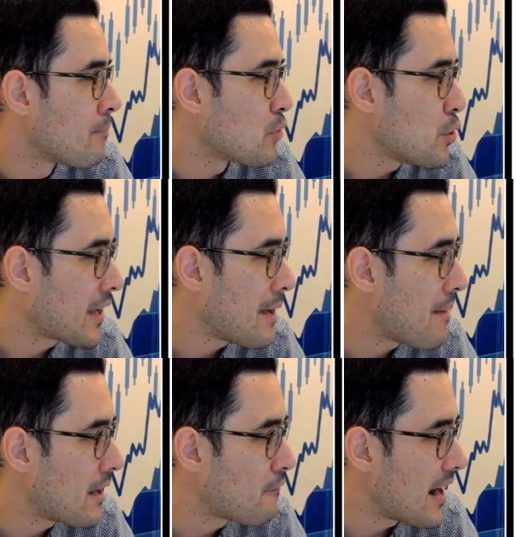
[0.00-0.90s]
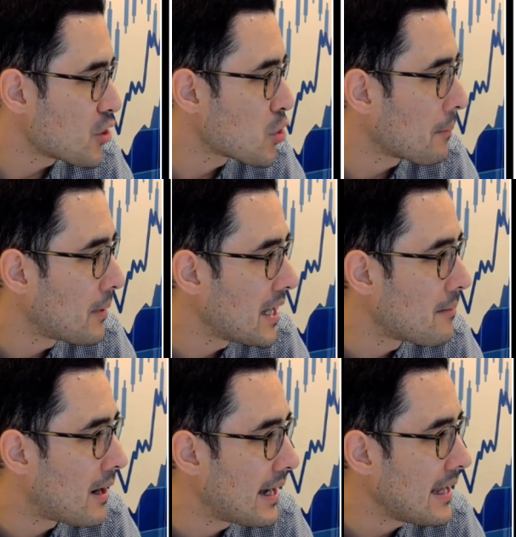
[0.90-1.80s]
UK manufacturing
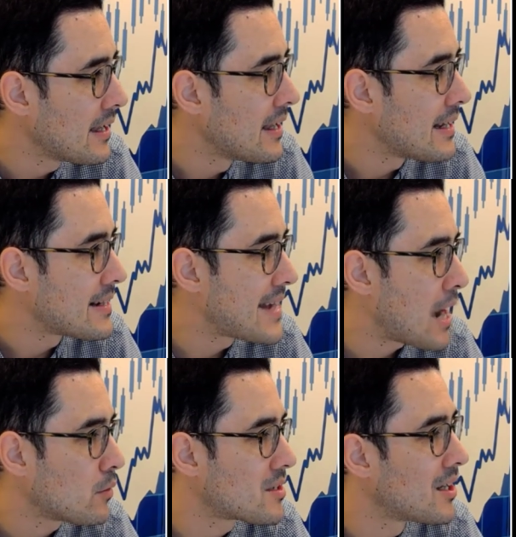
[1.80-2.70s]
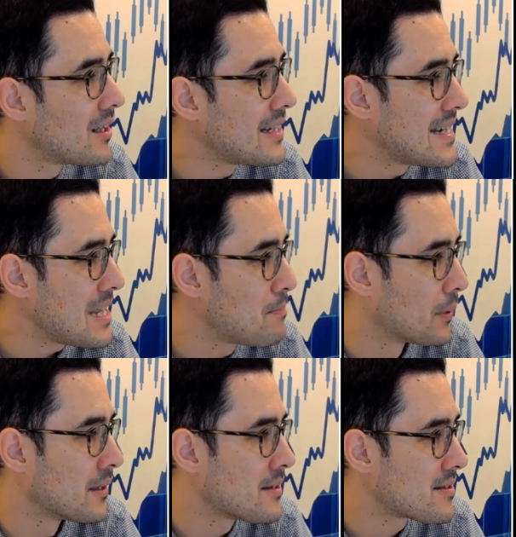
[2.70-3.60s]
PMI downturn
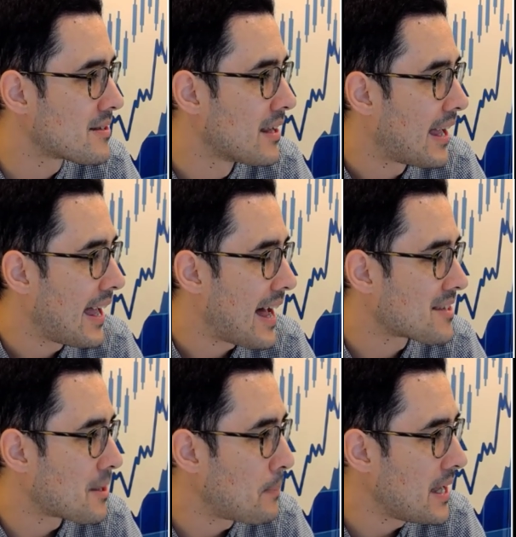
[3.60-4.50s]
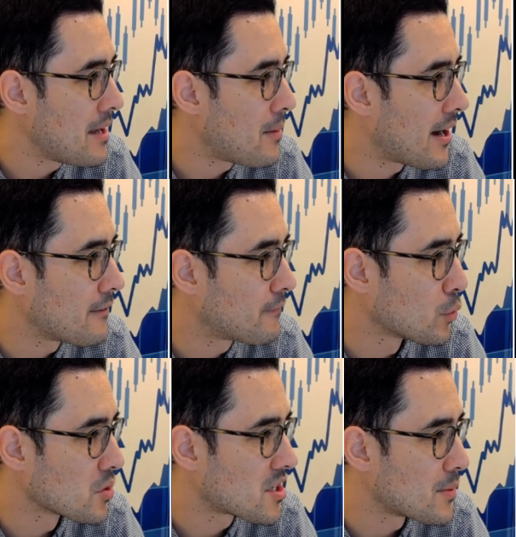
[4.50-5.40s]
deepens as the PMI
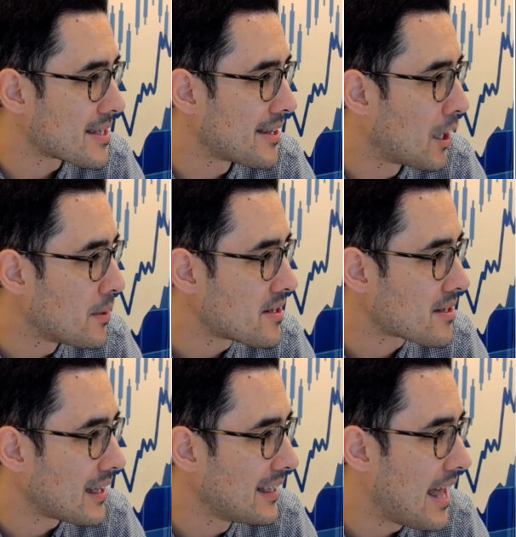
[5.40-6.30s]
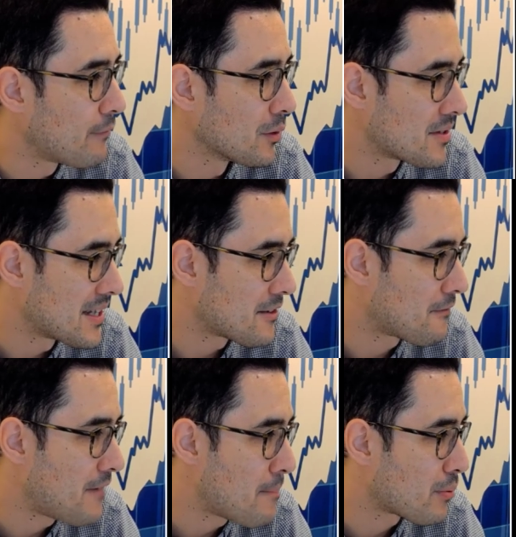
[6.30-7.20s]
falls to its lowest level since
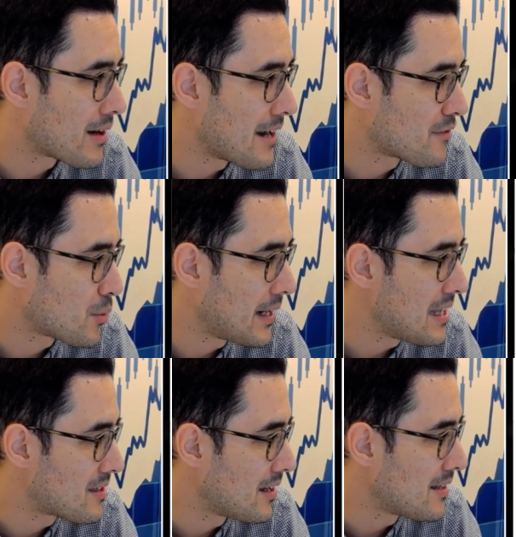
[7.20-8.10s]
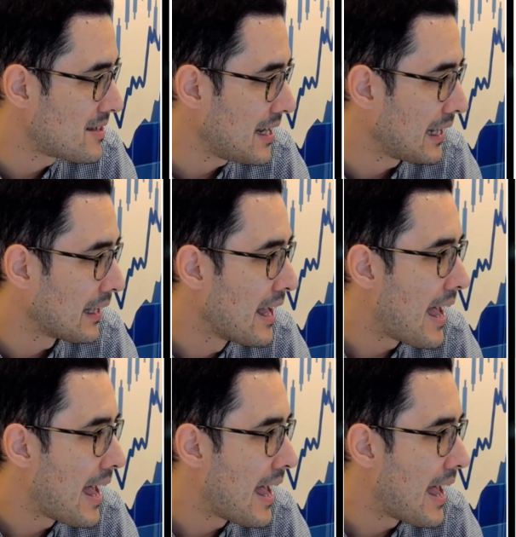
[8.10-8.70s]
February of 2013.